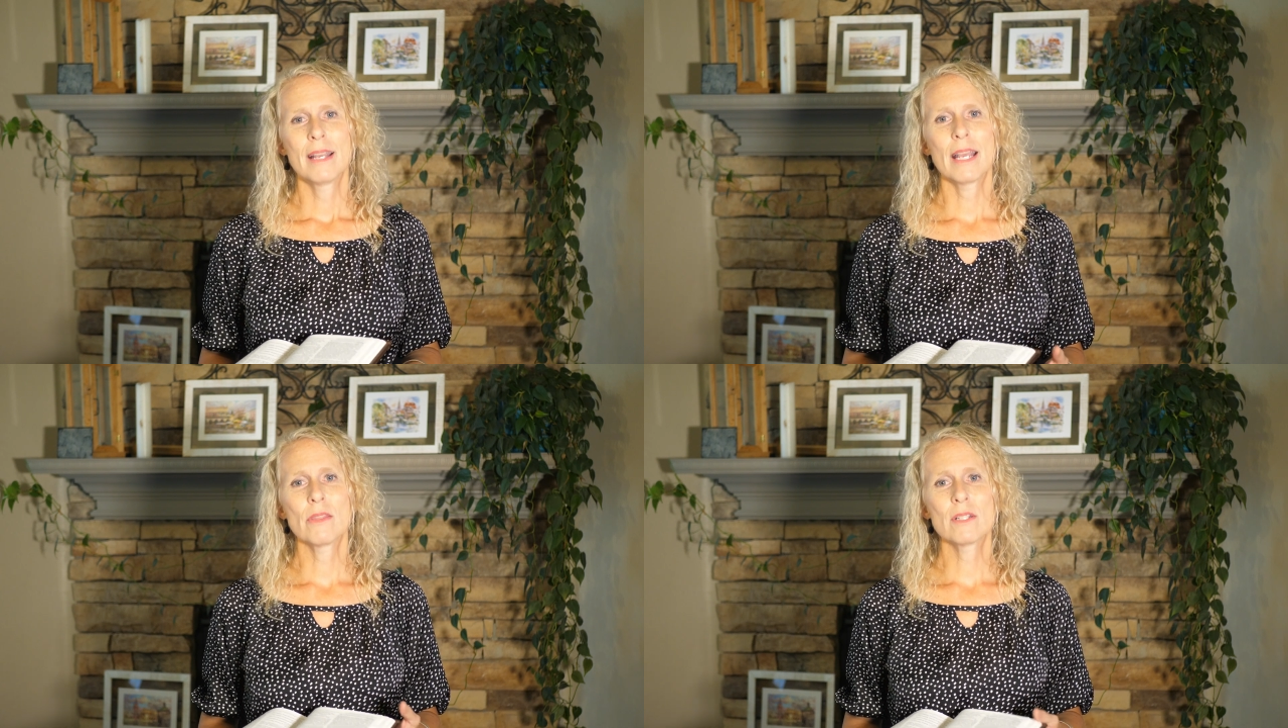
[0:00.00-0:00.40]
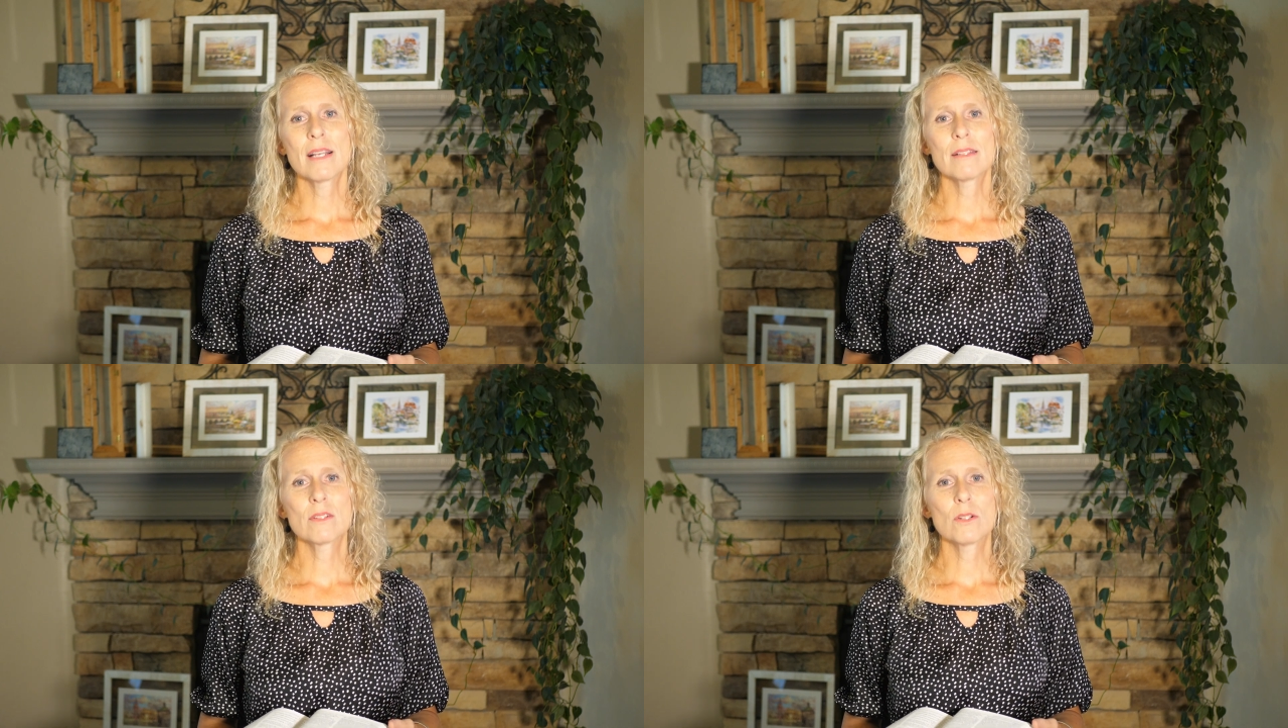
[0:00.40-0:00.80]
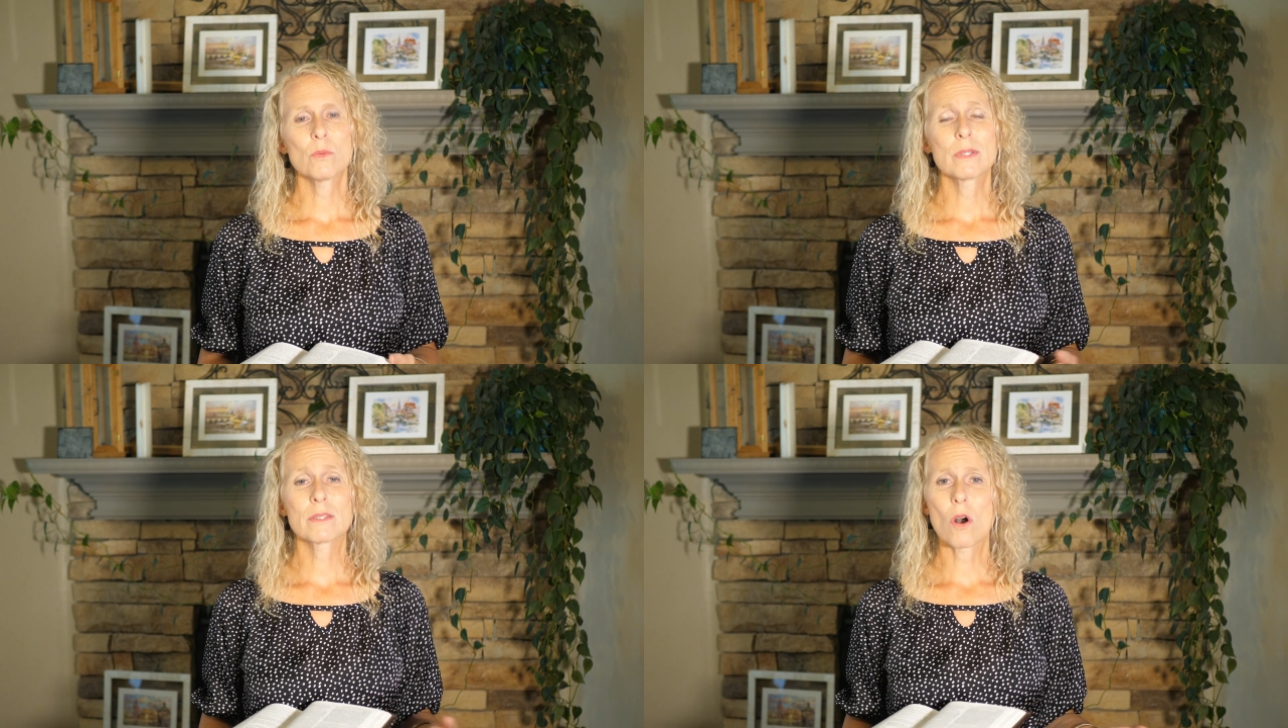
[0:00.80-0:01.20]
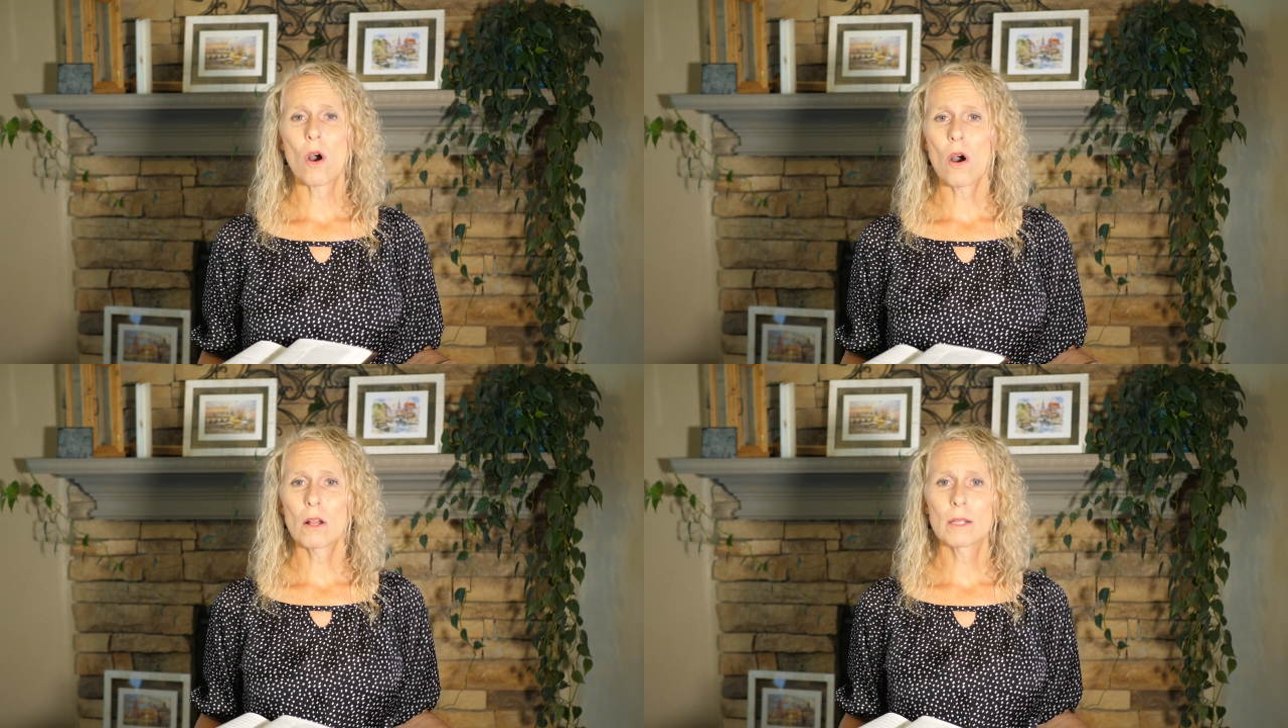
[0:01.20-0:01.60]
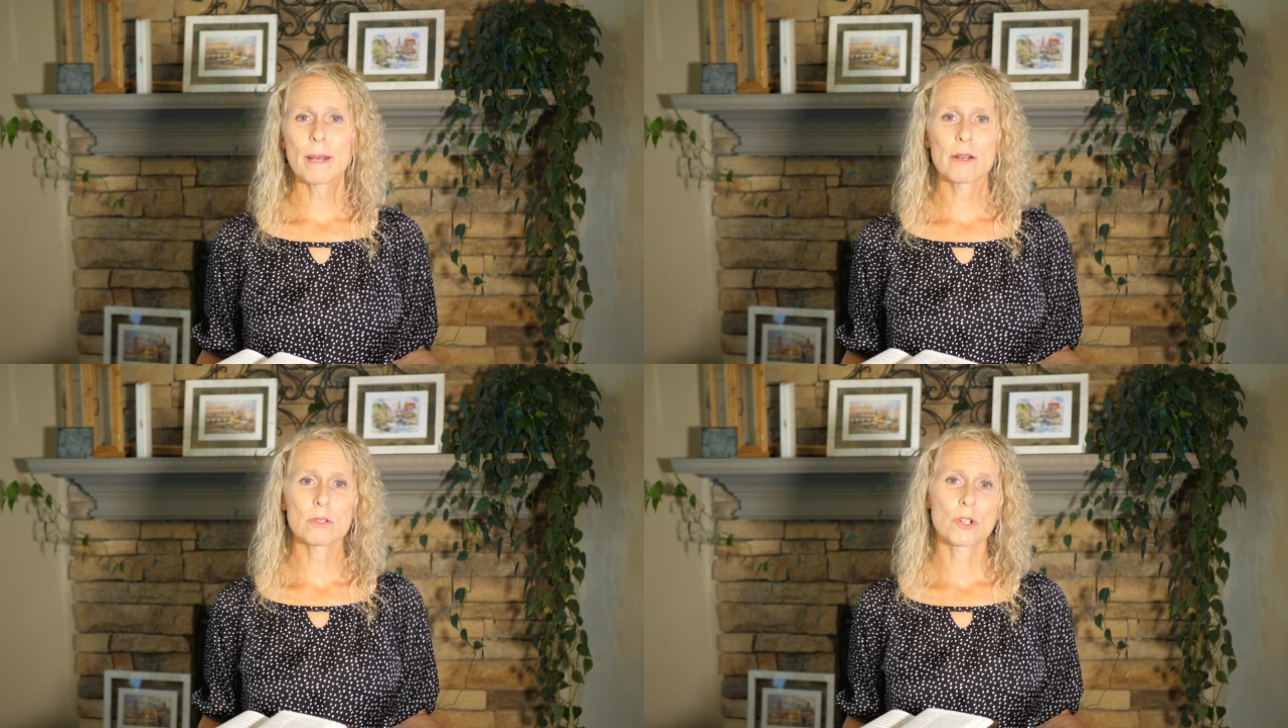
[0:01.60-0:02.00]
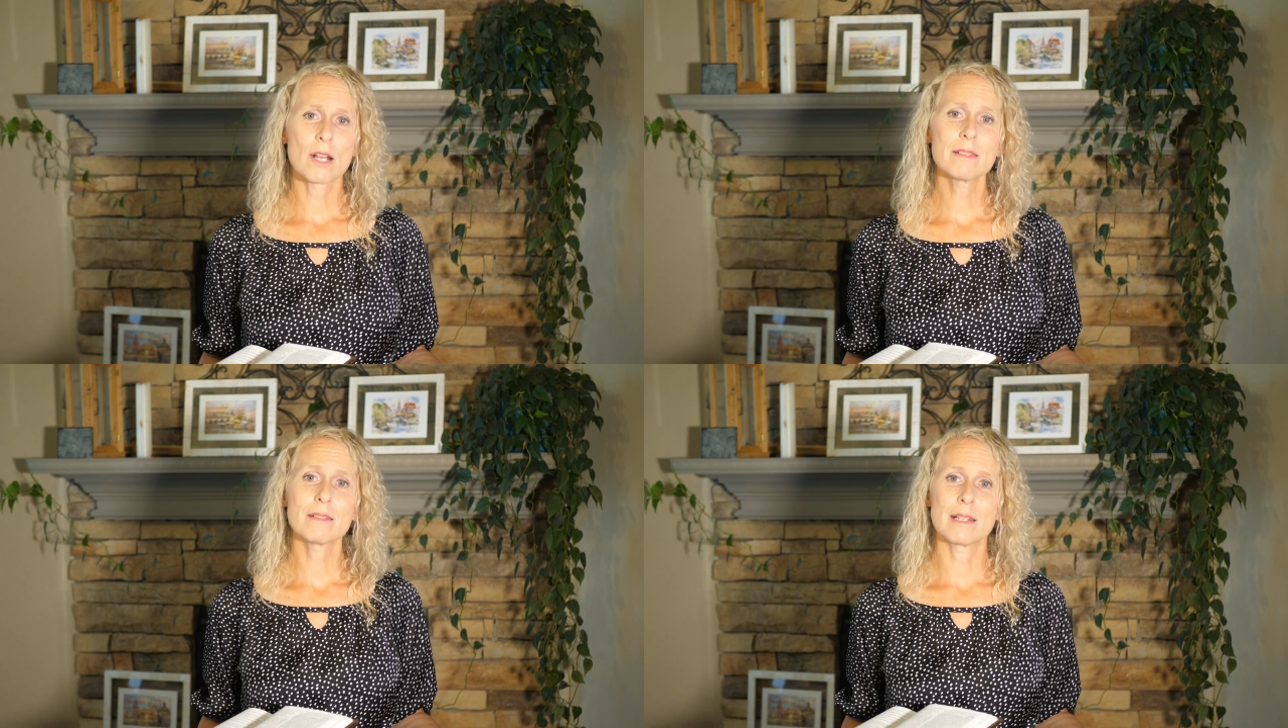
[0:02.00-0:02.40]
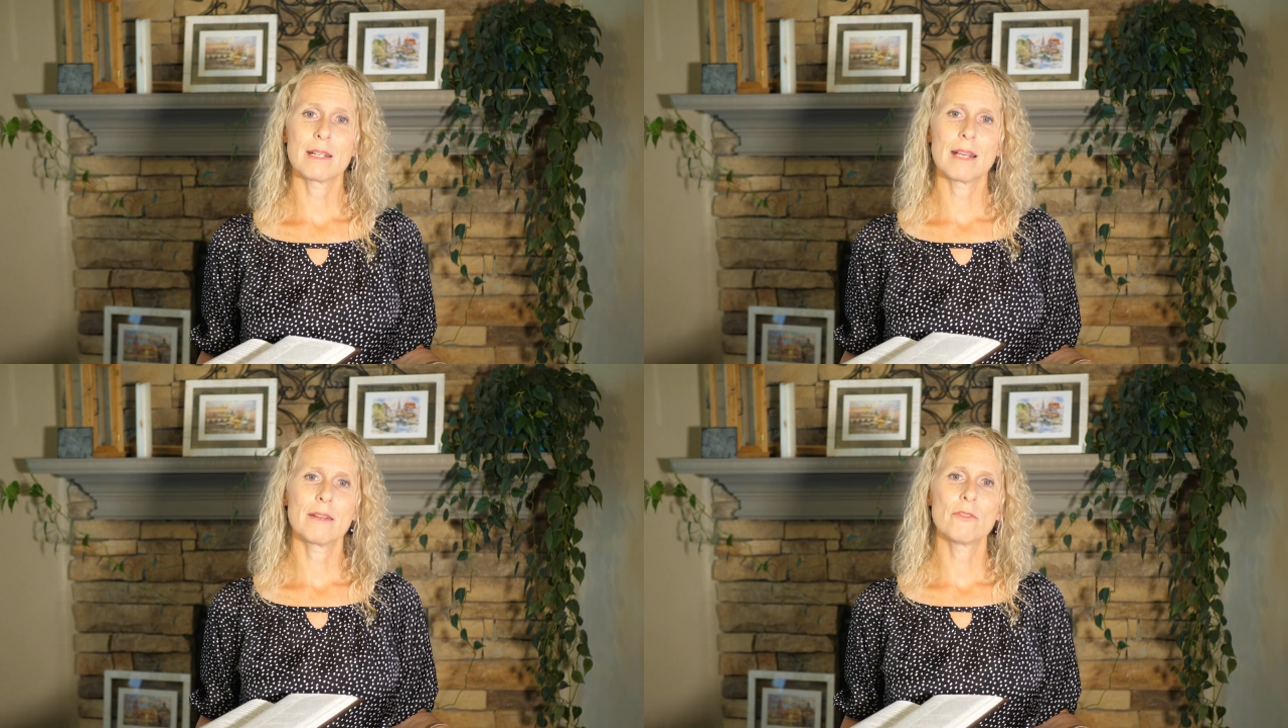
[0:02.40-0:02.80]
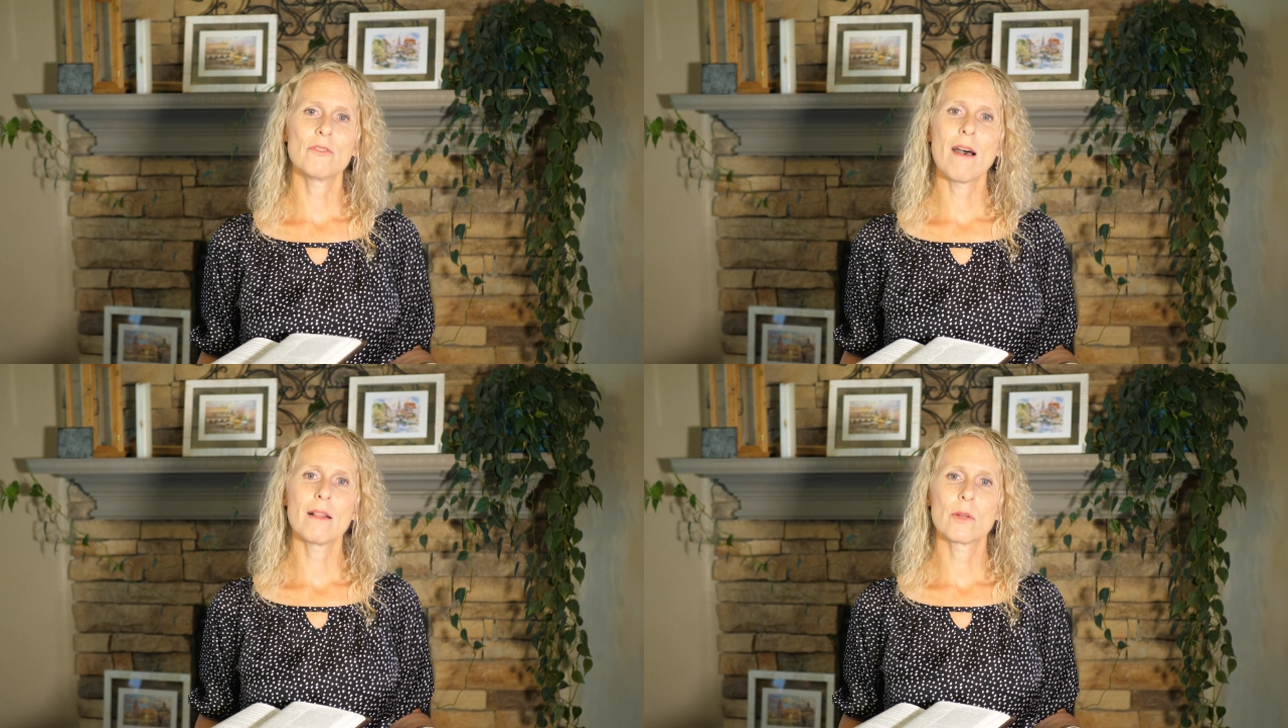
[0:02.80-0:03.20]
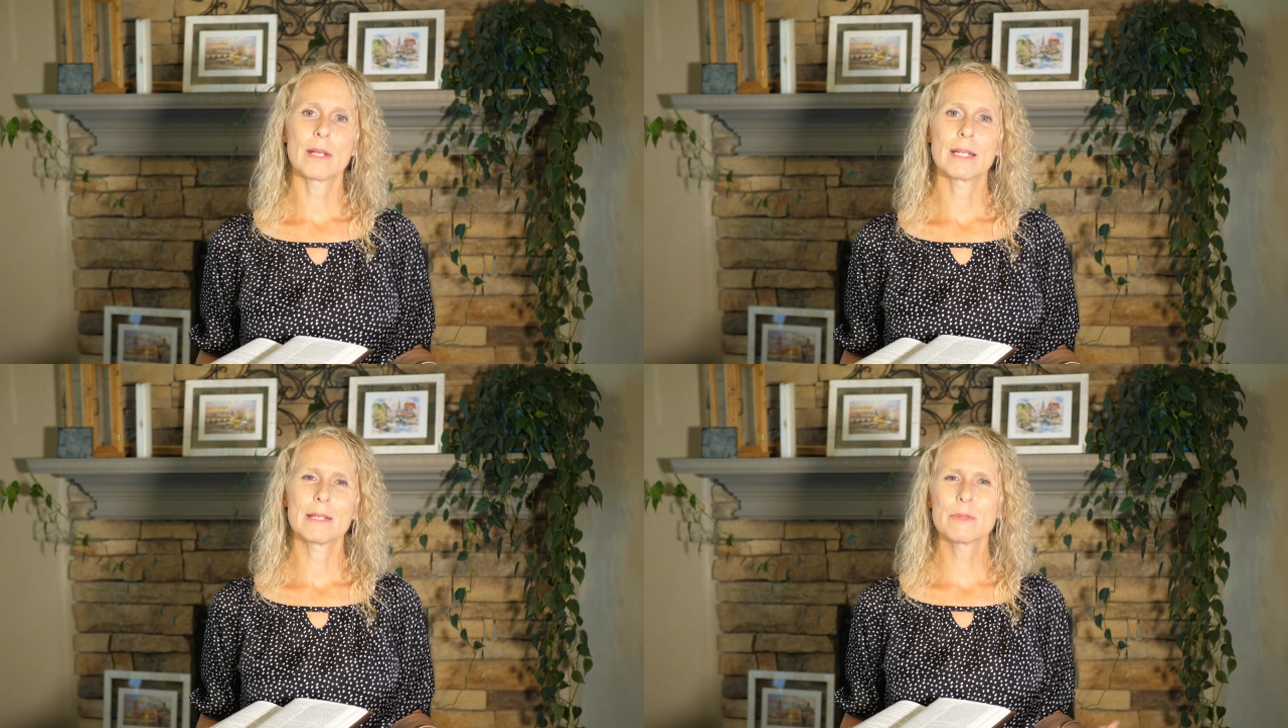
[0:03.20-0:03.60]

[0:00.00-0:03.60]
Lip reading: And the desert was all about trusting and following.